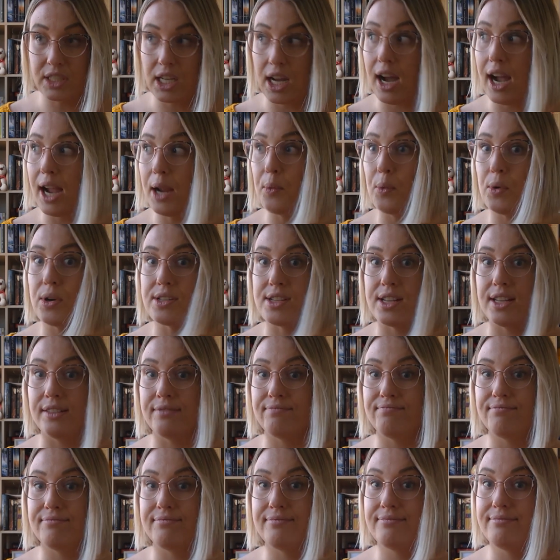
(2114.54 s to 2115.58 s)
I wasn't
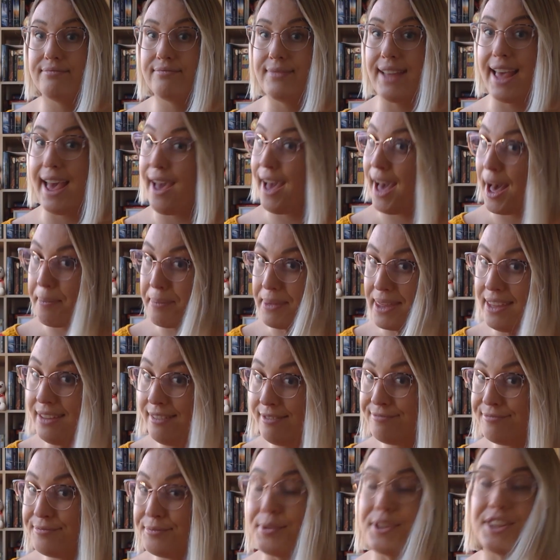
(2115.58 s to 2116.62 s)
happy
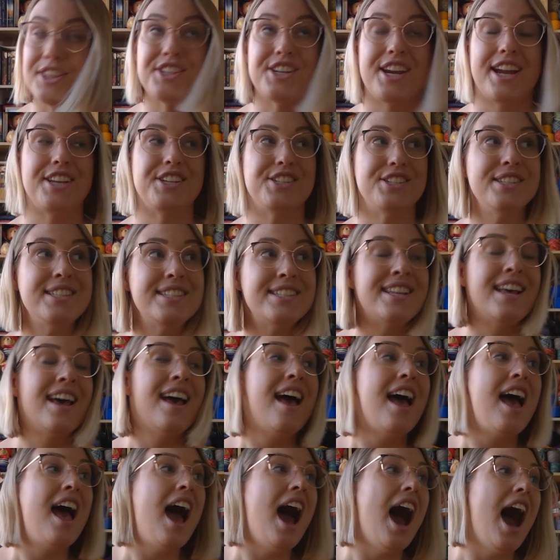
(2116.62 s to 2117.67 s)
with the changes.
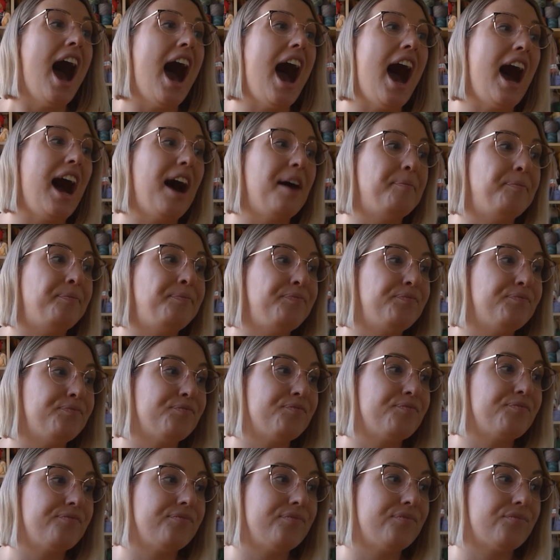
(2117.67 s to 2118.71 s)

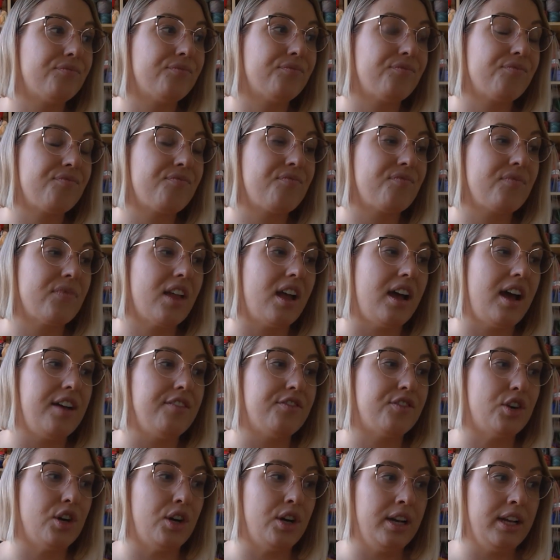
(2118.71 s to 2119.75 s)

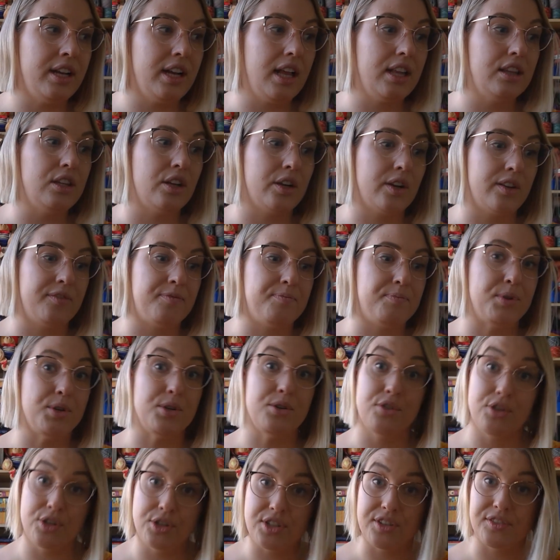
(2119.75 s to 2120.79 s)
I've got a lot of
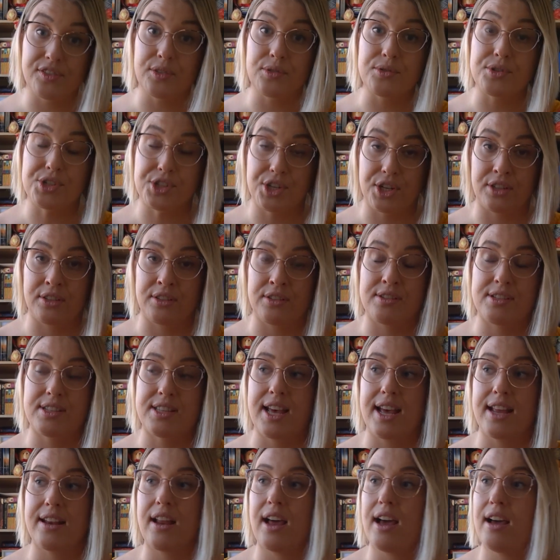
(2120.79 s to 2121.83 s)
beautiful students
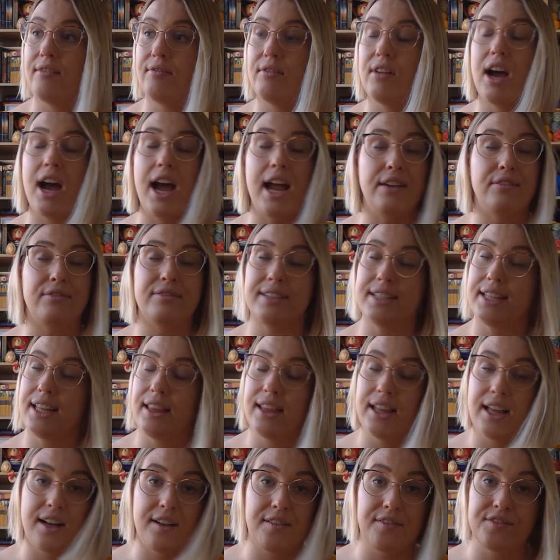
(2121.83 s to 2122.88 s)
that I really
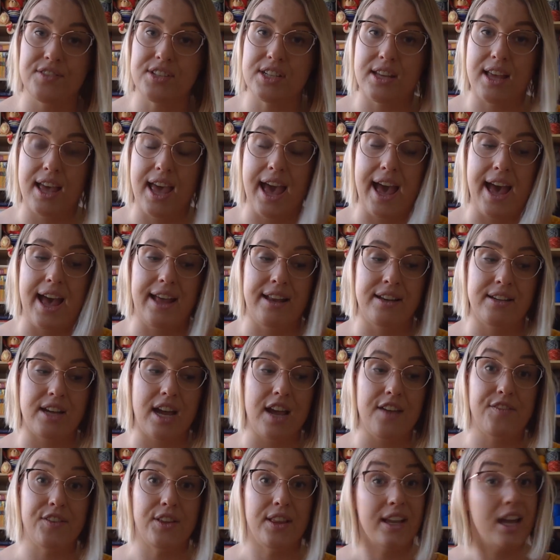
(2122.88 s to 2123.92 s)
loved and
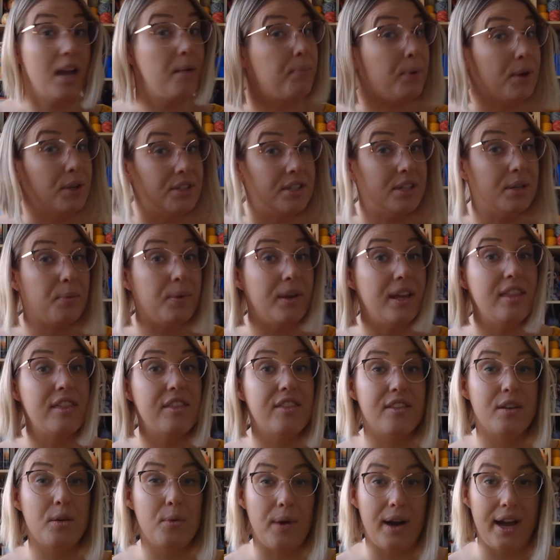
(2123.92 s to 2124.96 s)
I feel like I bonded
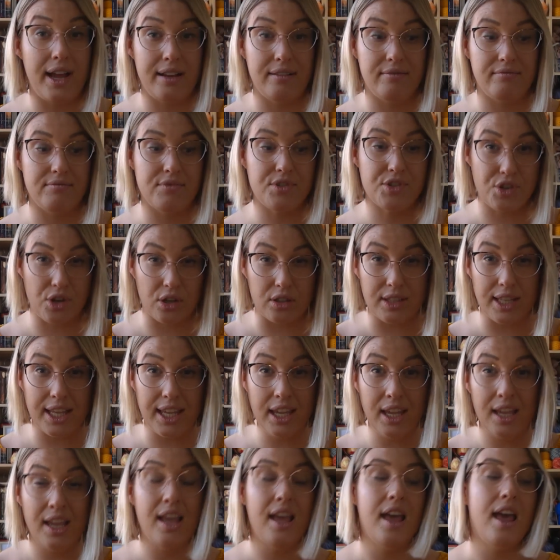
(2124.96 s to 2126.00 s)
with quite strongly.